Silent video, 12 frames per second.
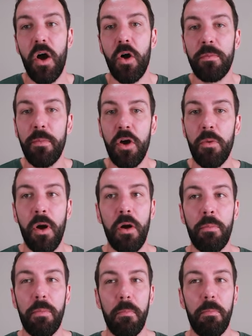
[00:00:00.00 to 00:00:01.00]
On
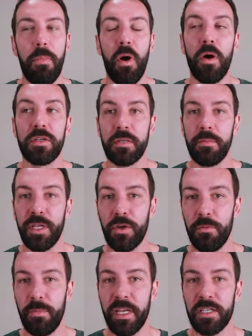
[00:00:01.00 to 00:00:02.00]
mobile, possibly
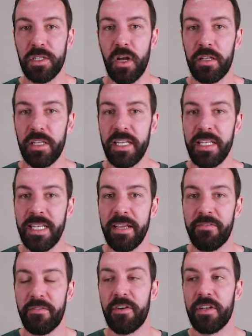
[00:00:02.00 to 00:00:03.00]
could be a slightly
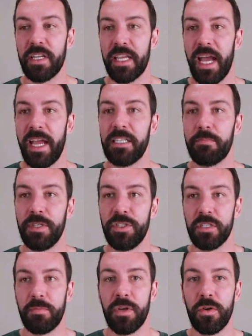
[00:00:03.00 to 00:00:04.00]
different case,
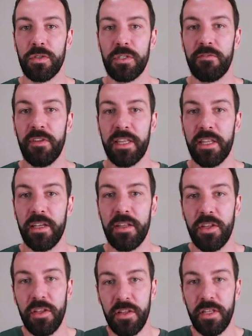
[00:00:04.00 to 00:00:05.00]
just because of like
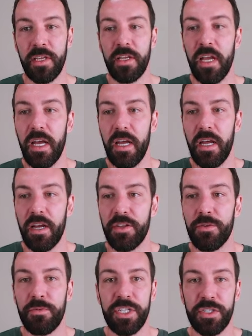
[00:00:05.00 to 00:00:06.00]
the
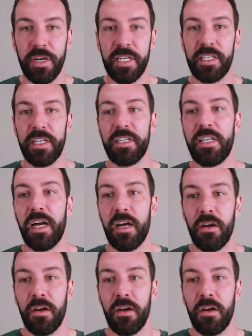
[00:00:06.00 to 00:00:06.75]
restricted